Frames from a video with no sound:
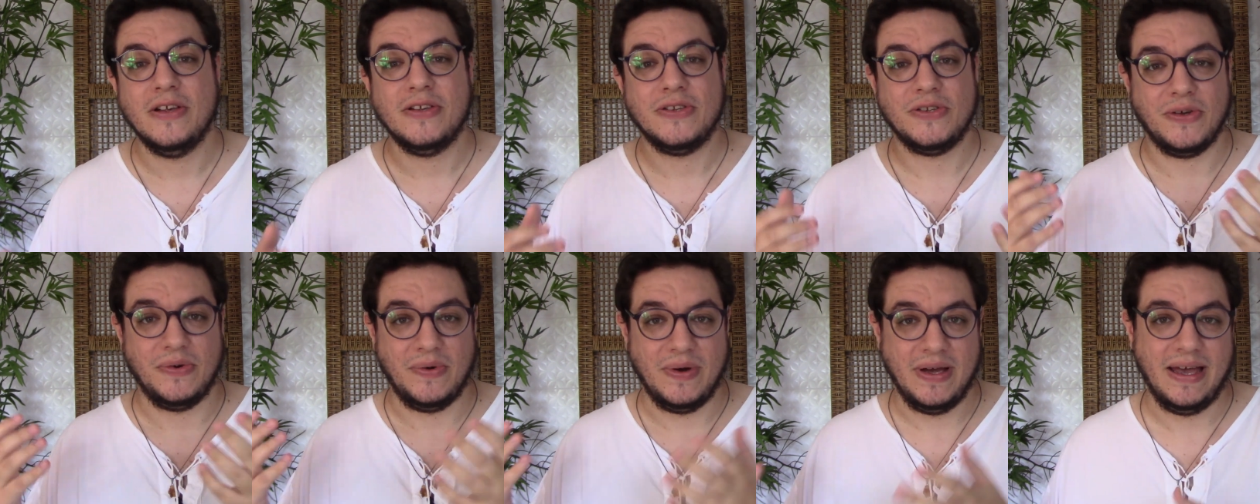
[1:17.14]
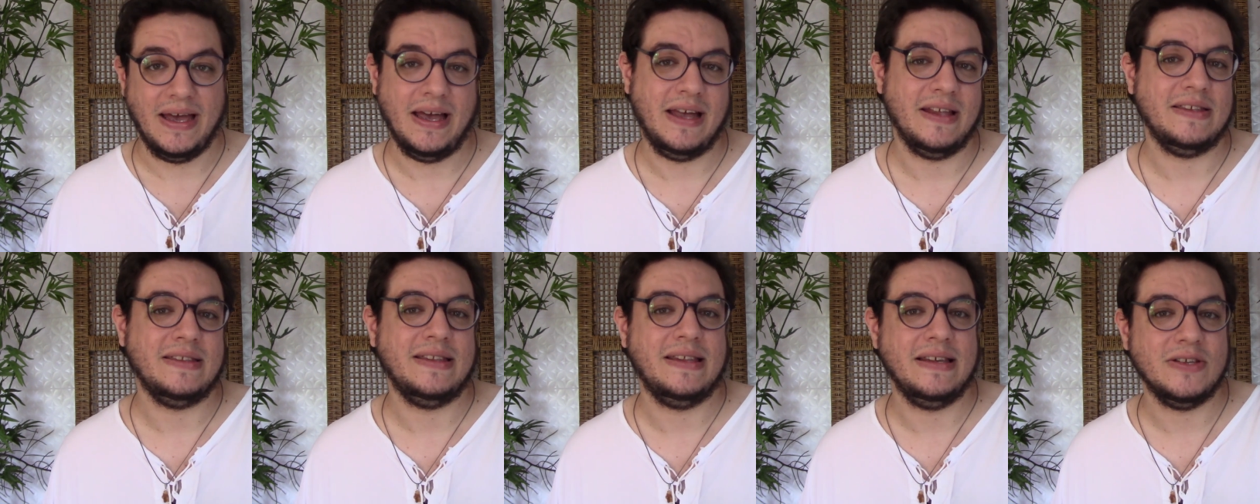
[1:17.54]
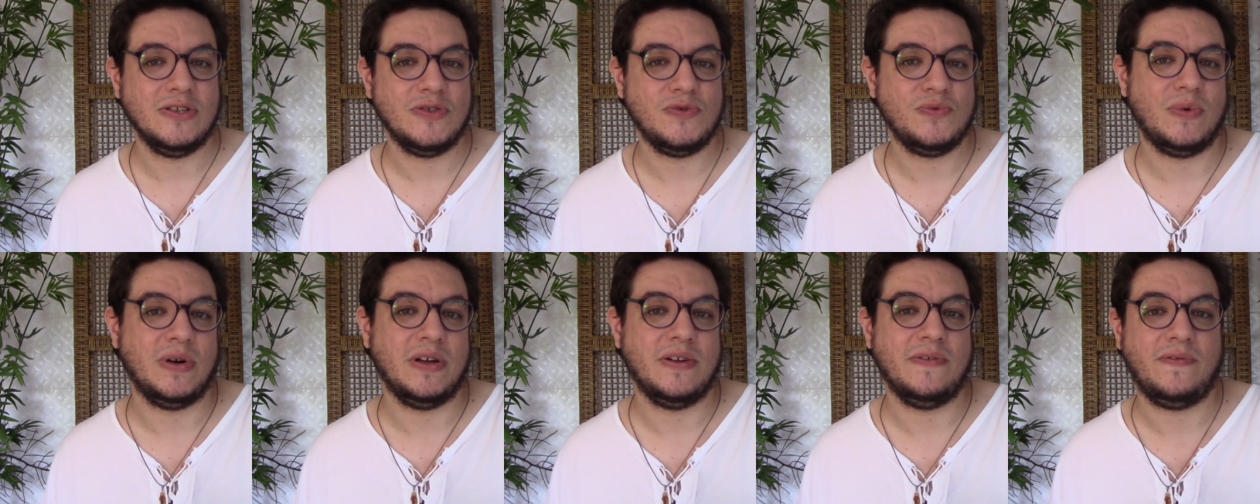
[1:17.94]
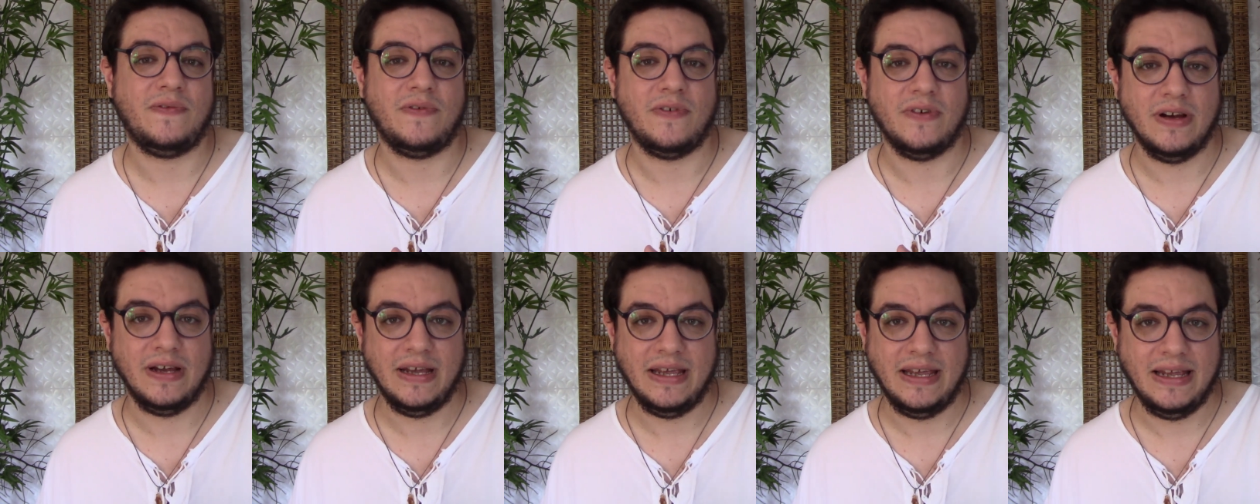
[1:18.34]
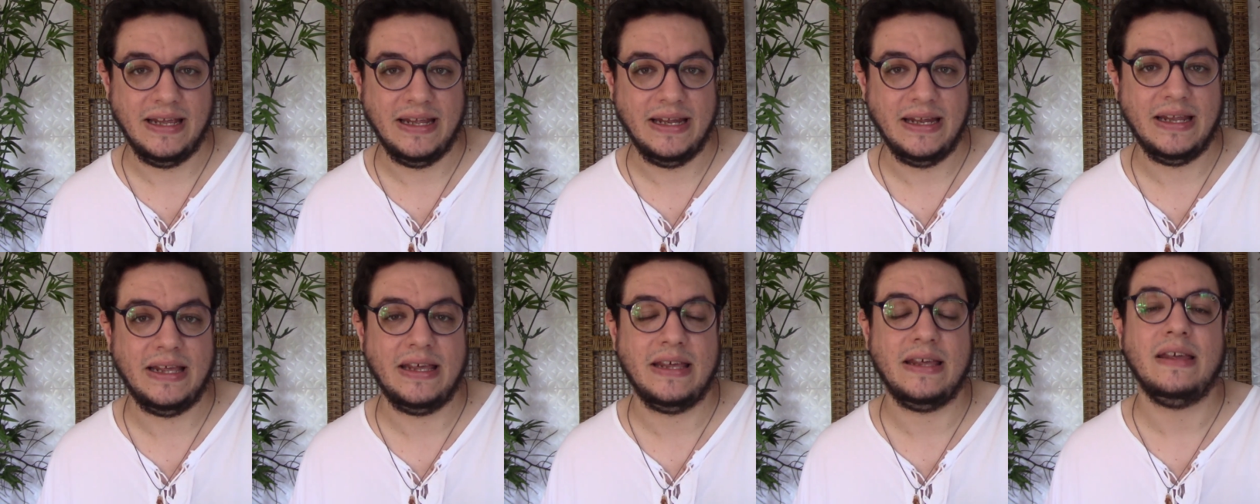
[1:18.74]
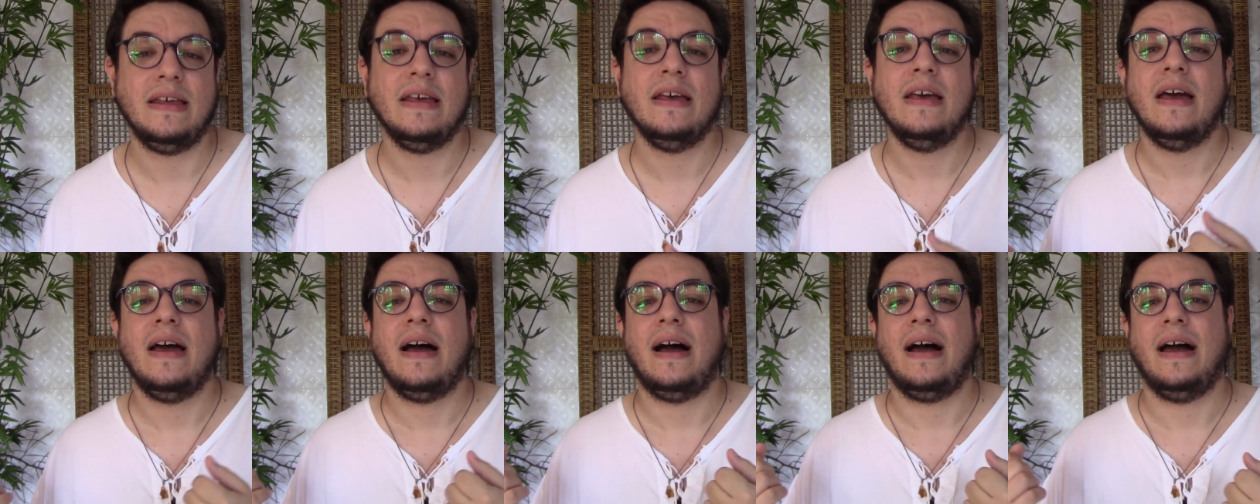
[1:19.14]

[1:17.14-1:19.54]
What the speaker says: So I had this one for healing,